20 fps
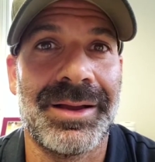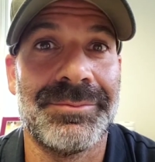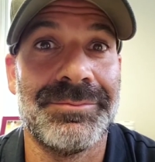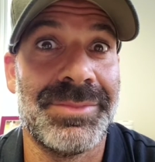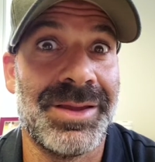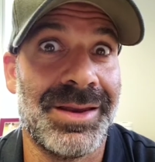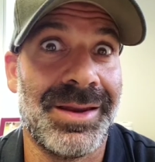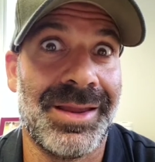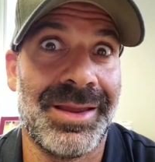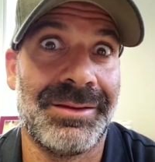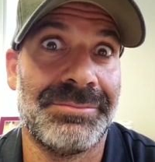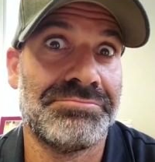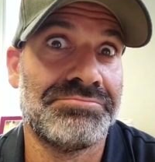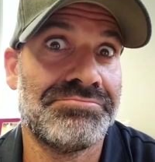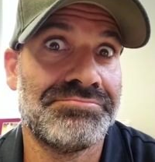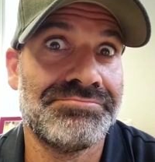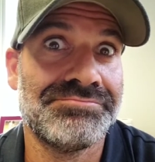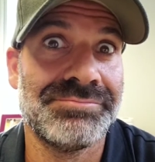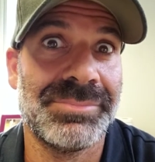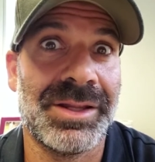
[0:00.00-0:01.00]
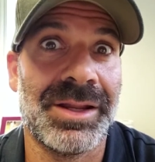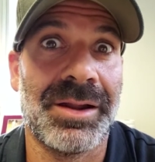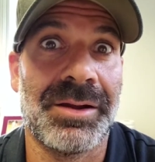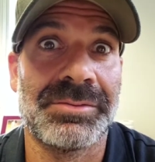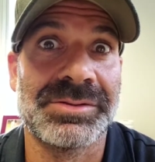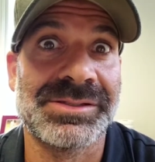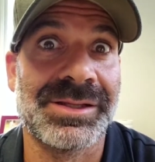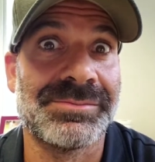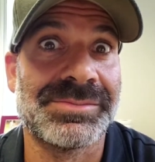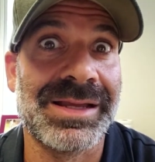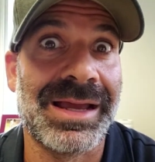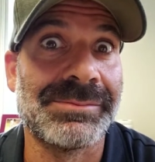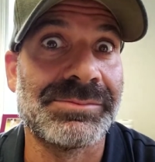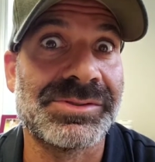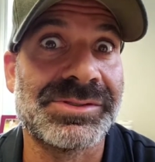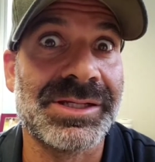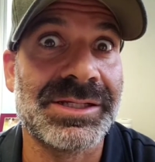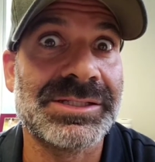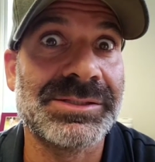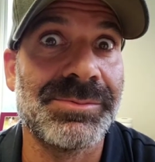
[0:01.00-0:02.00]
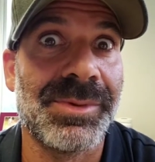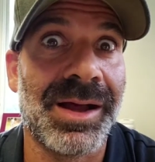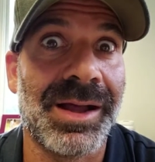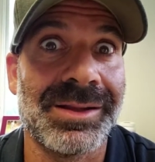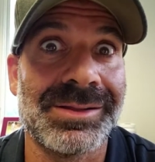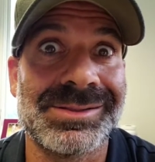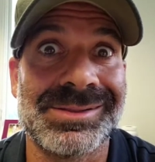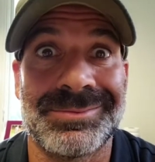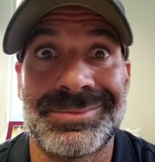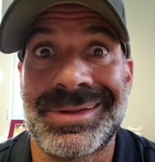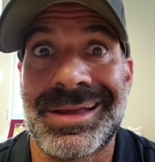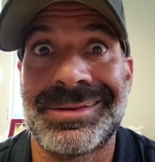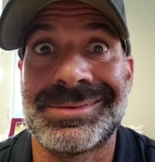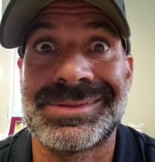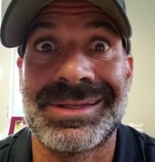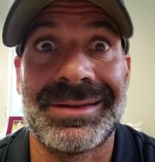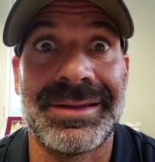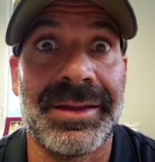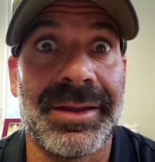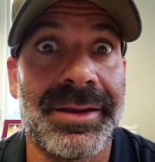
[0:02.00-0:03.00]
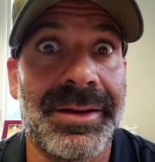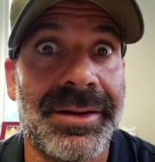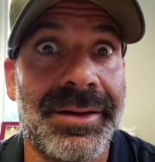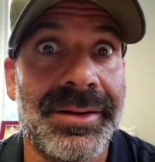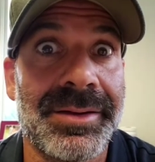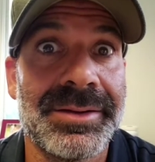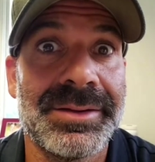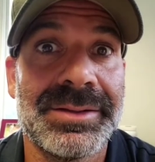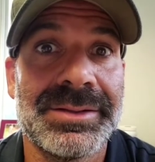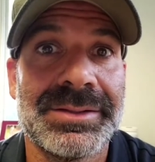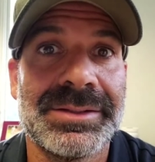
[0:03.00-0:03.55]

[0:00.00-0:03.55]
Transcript: meaning, sometimes 6 months, sometimes a year,